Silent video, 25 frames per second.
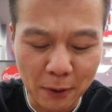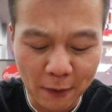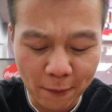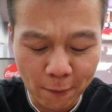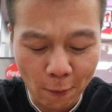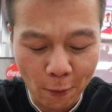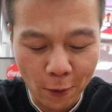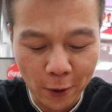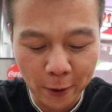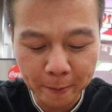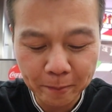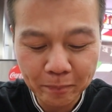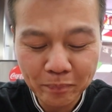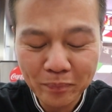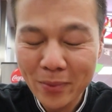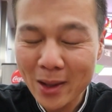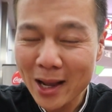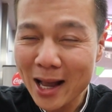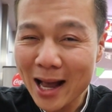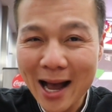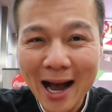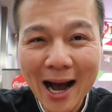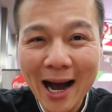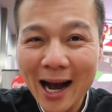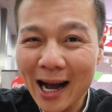before.
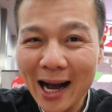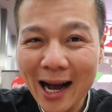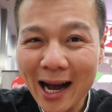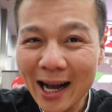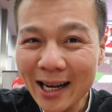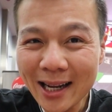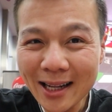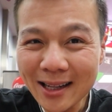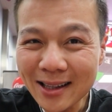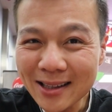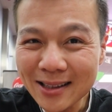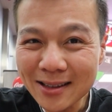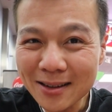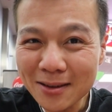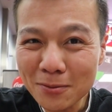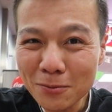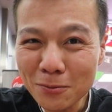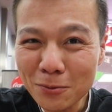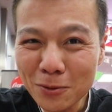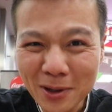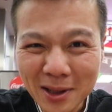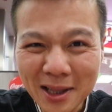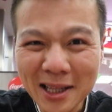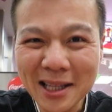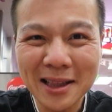I didn't
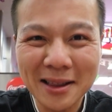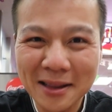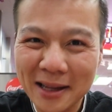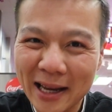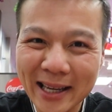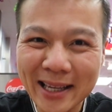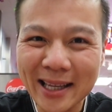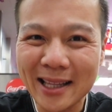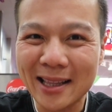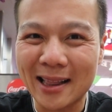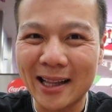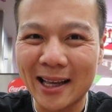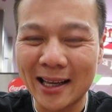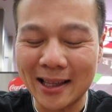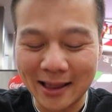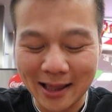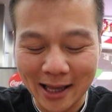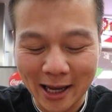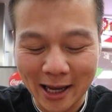really like it like